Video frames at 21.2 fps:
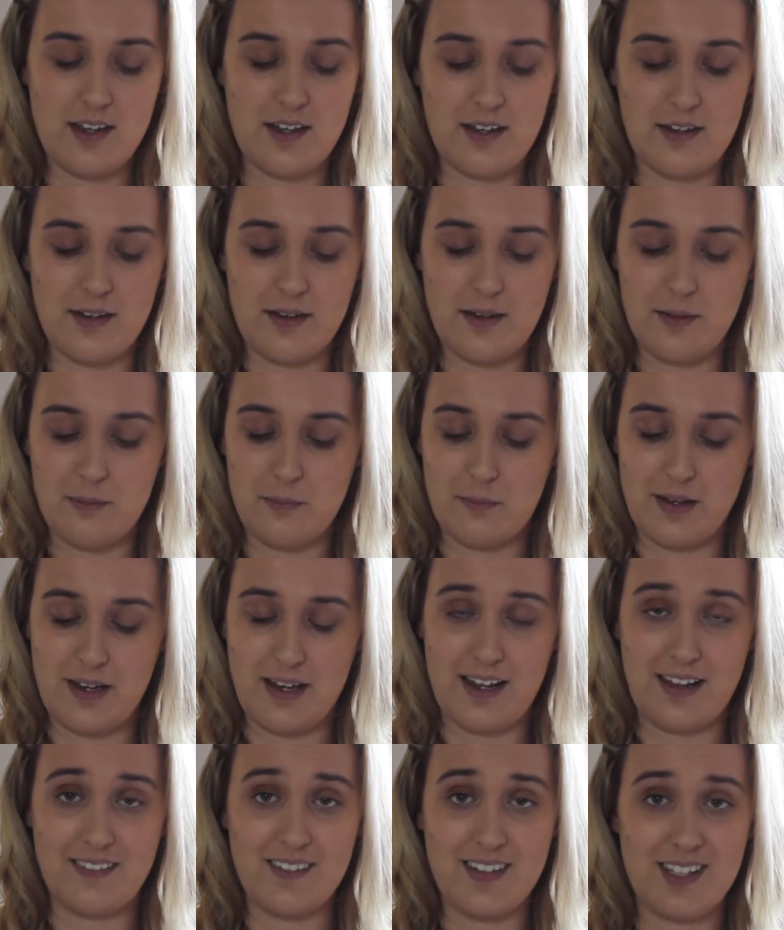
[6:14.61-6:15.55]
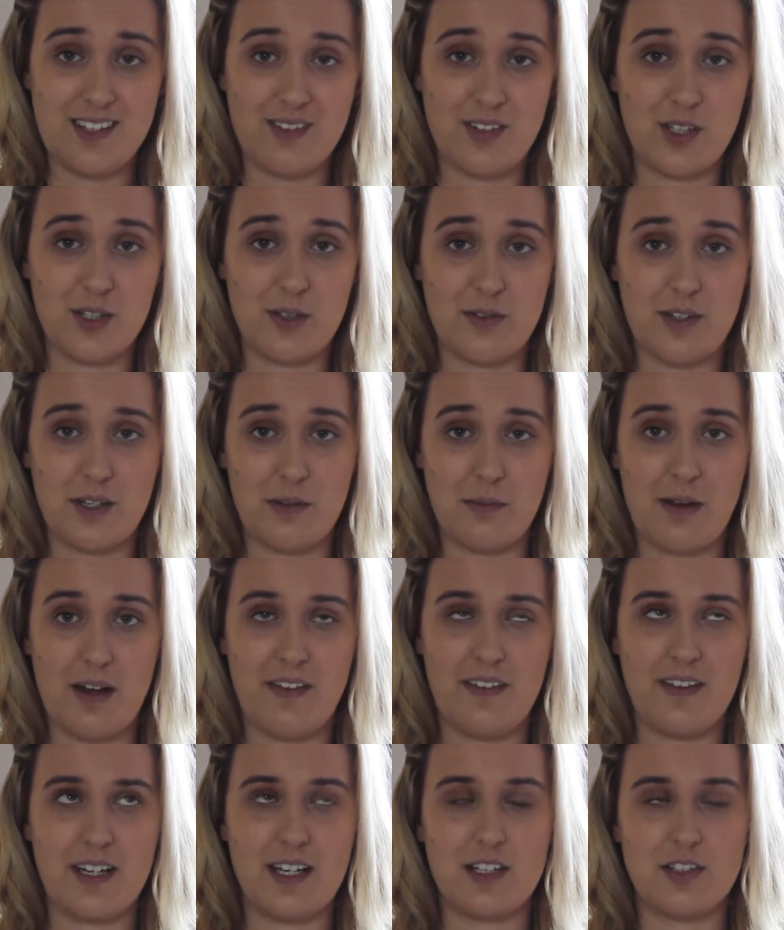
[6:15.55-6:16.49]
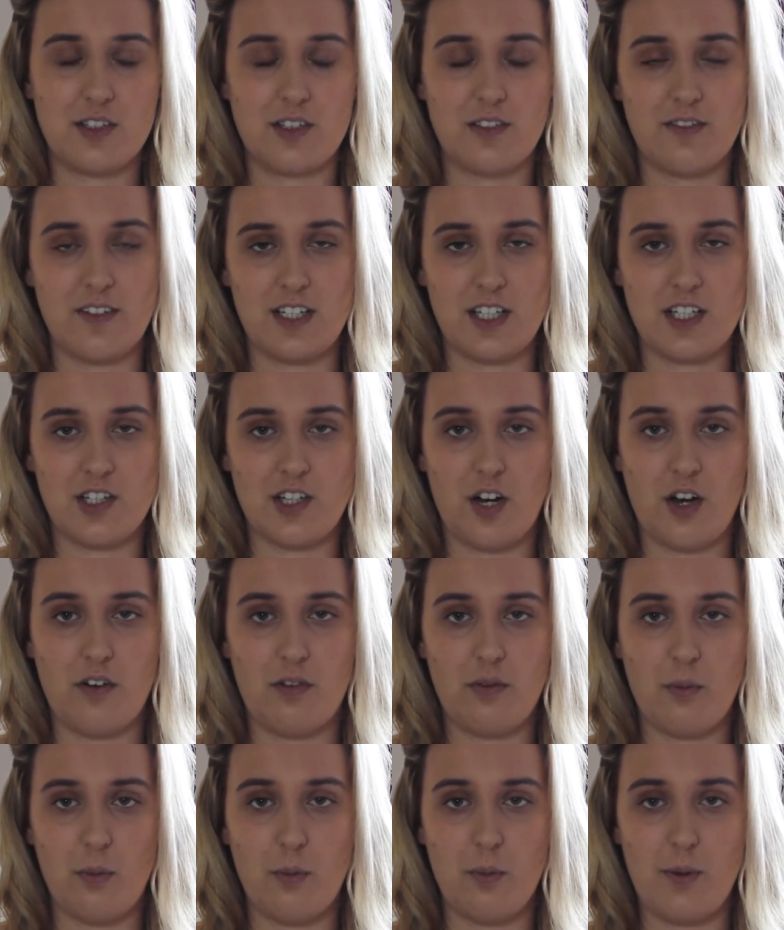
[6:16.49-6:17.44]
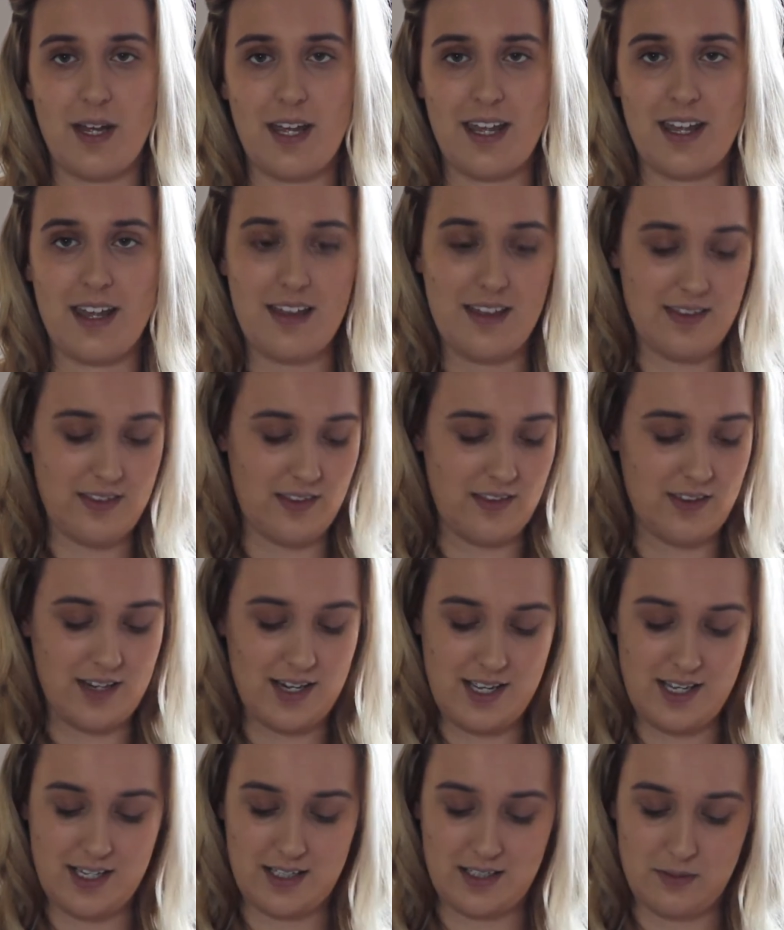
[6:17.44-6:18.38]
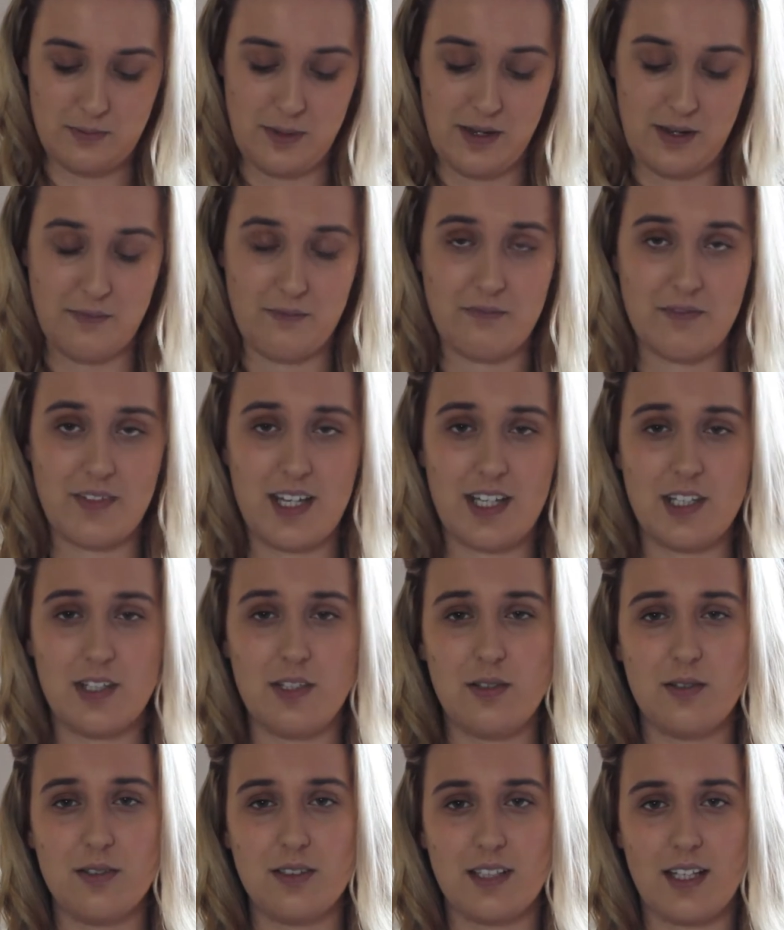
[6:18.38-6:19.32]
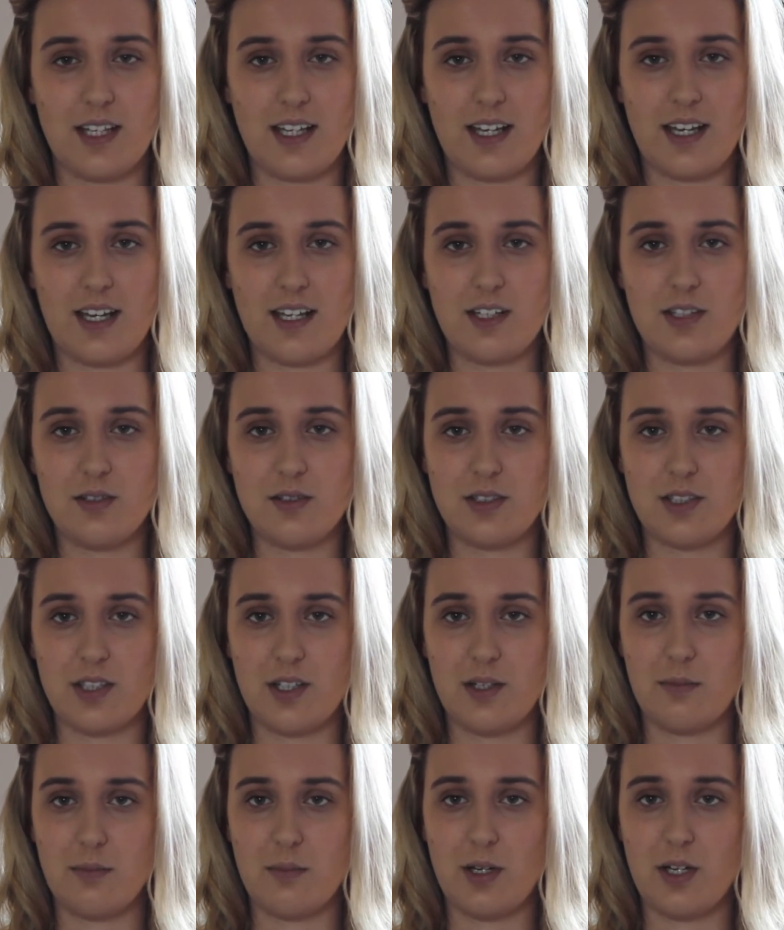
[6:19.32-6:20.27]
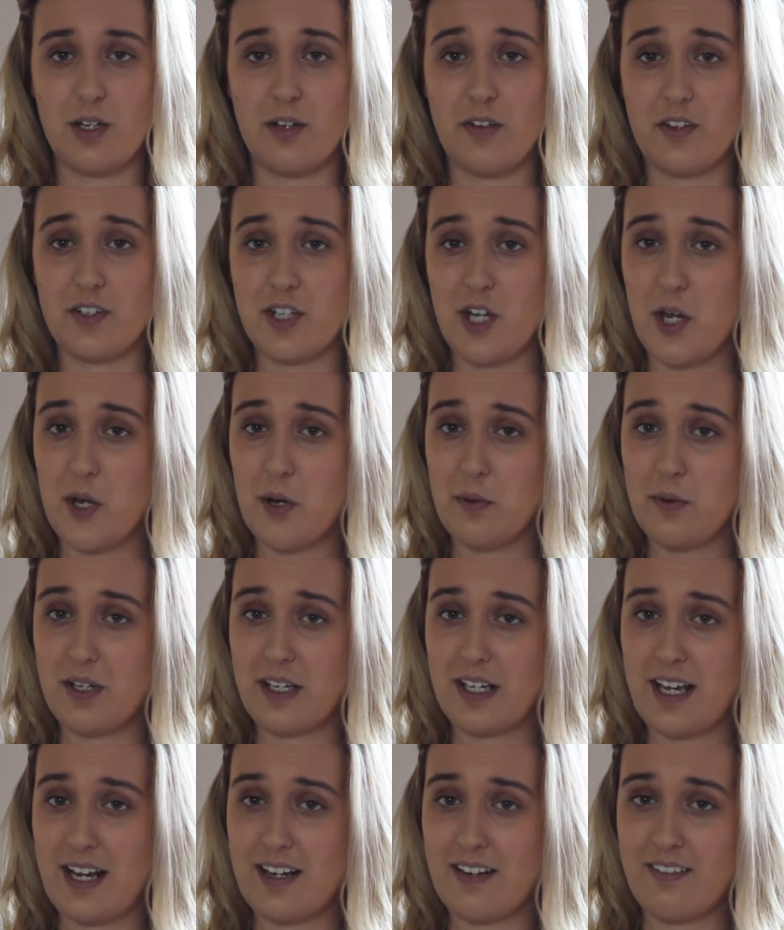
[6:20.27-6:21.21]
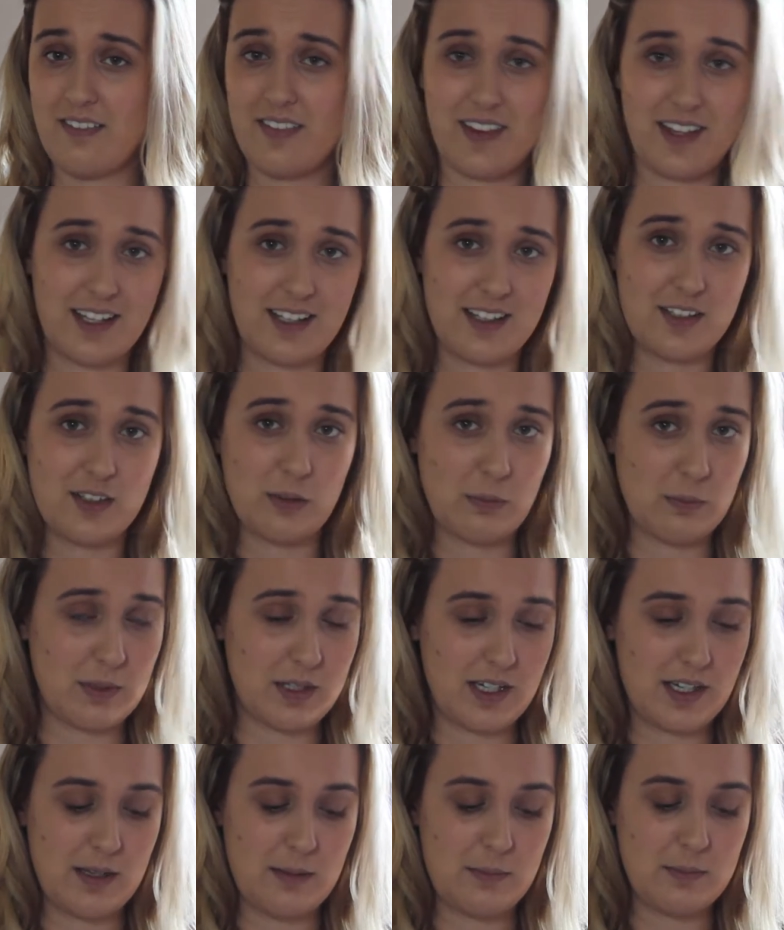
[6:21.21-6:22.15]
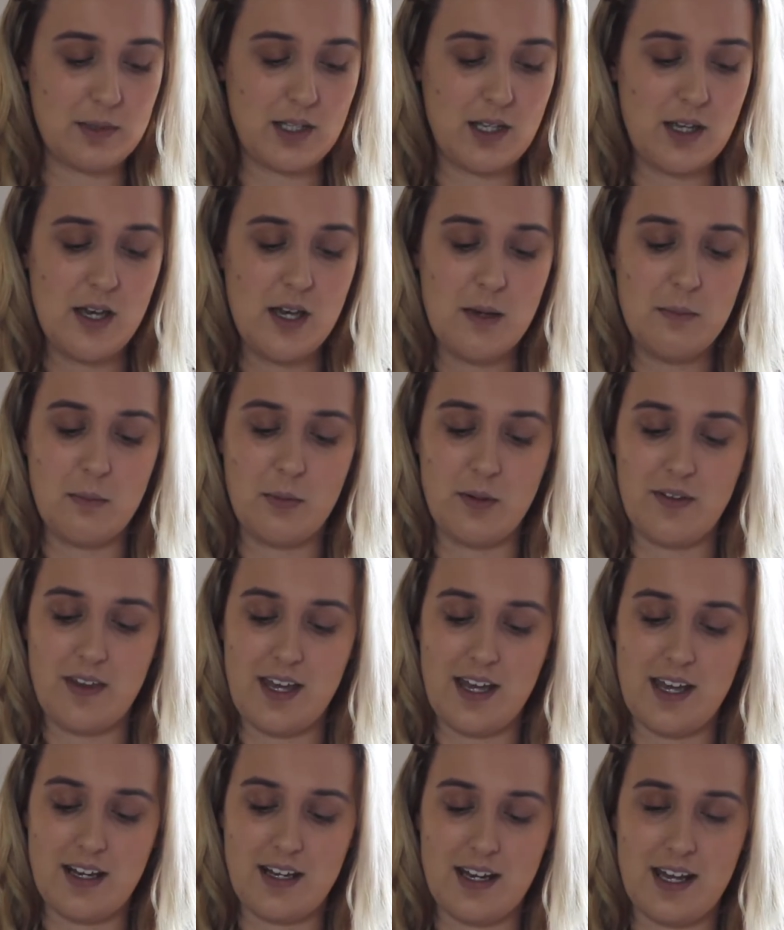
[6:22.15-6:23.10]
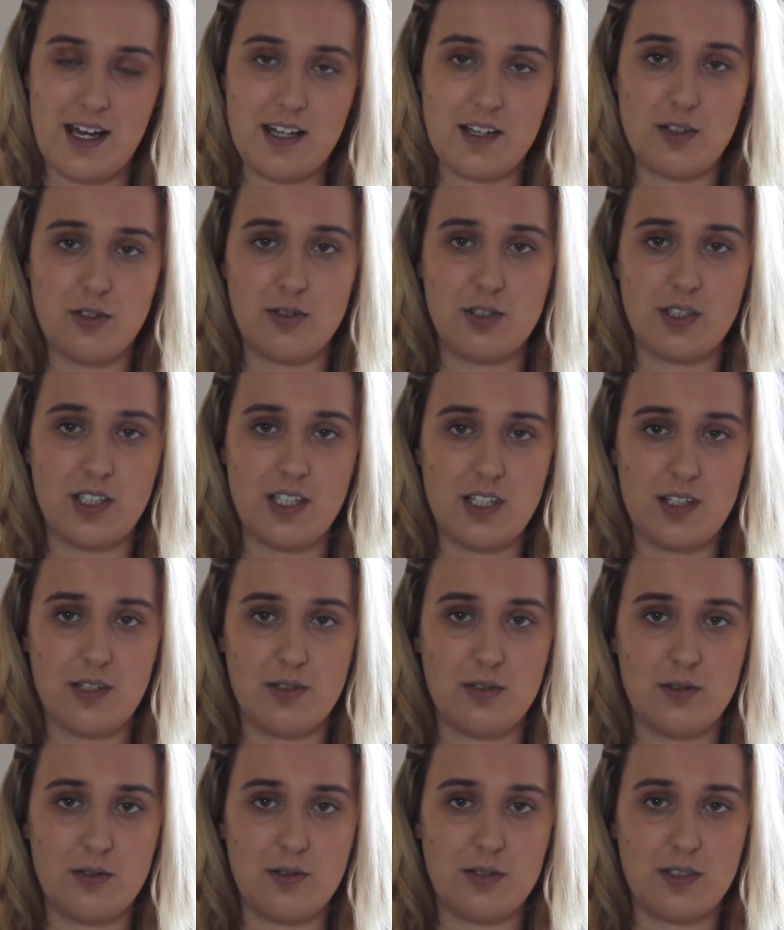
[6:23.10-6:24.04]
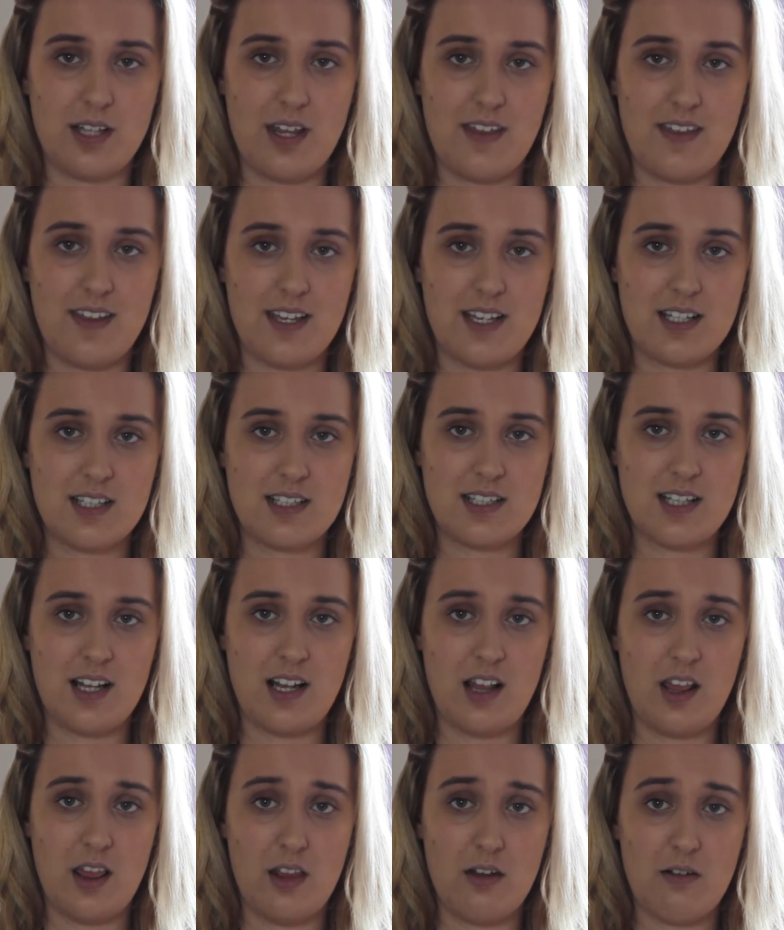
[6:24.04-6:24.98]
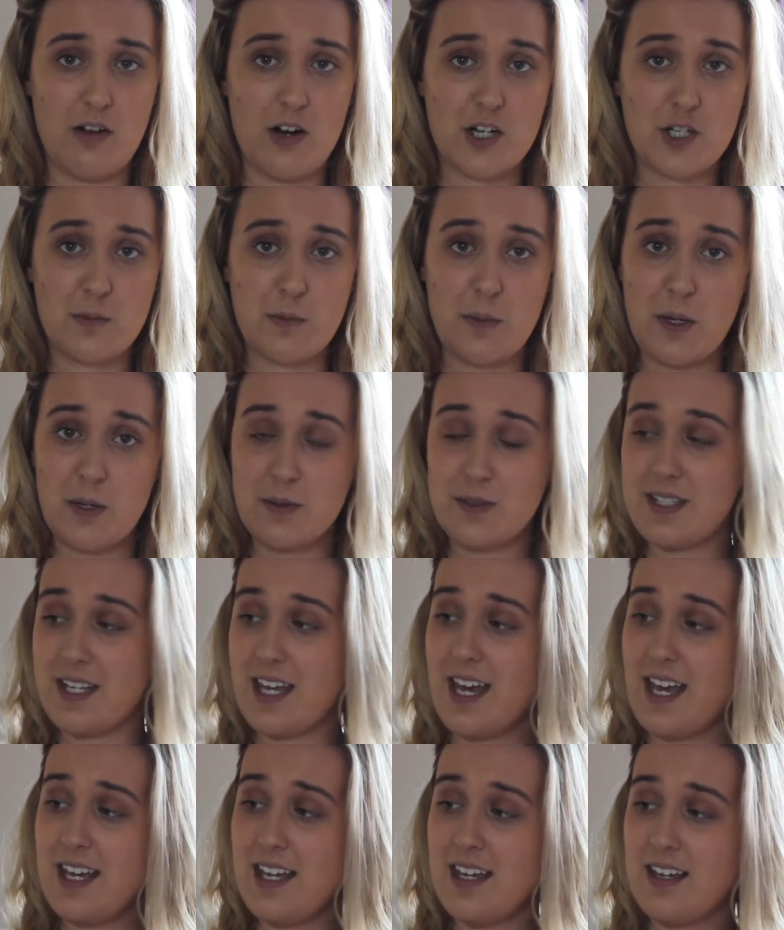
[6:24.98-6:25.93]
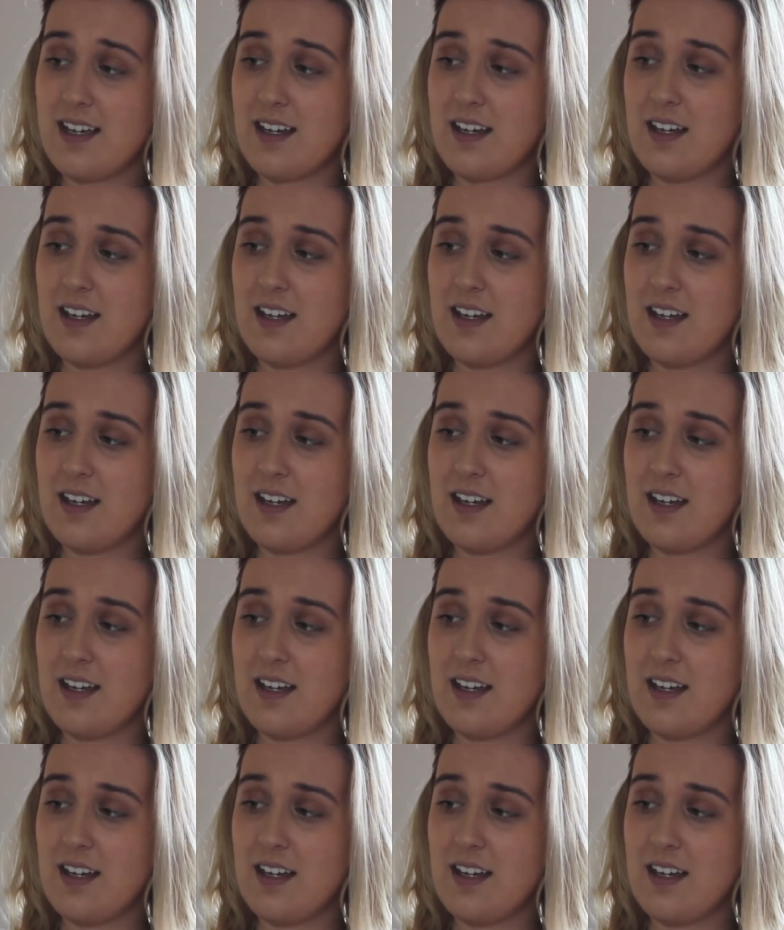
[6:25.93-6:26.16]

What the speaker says: and this works really well. Then I just finish off with the next, well, I use another toner kind of thing sometimes, but then I usually use this Roche Posay